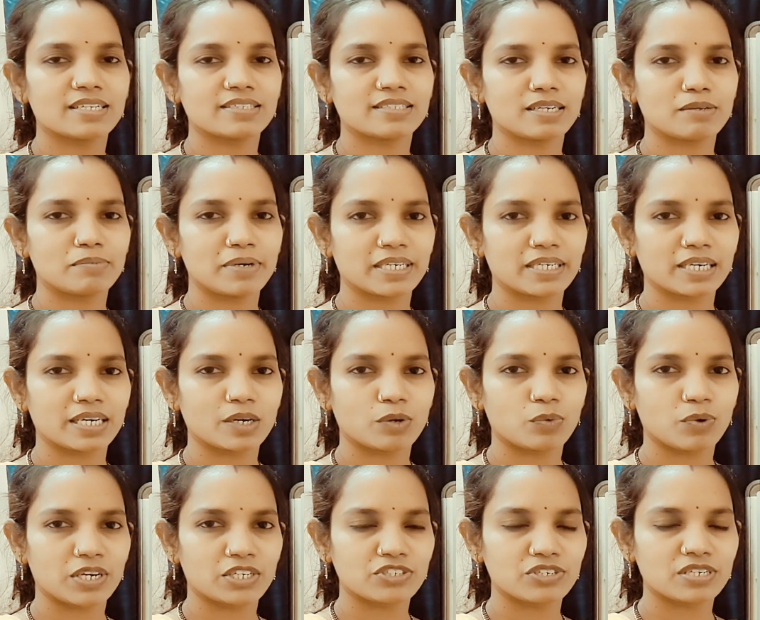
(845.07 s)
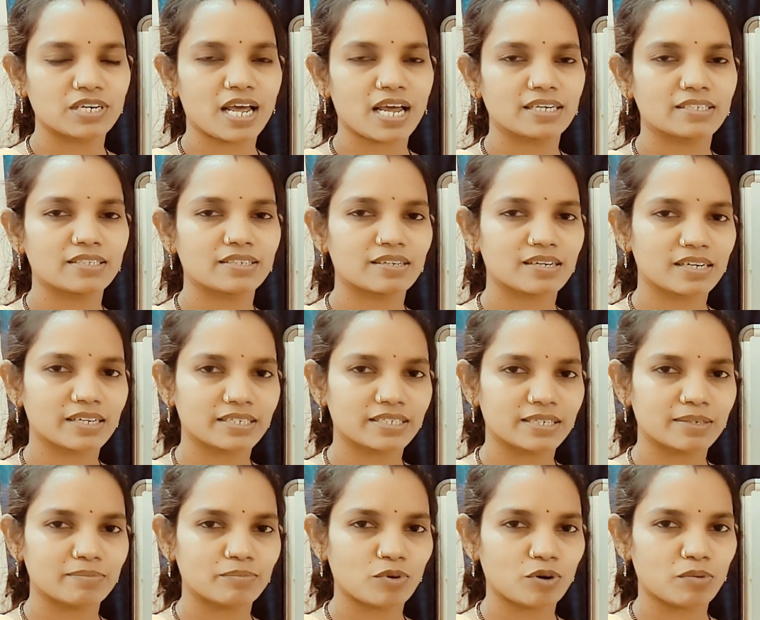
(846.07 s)
Hasselbalch equation and the
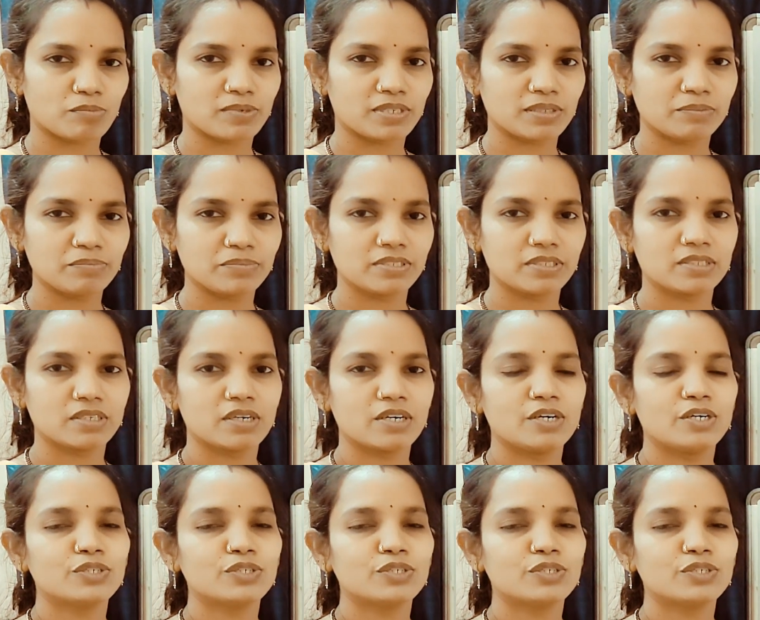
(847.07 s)
related problems.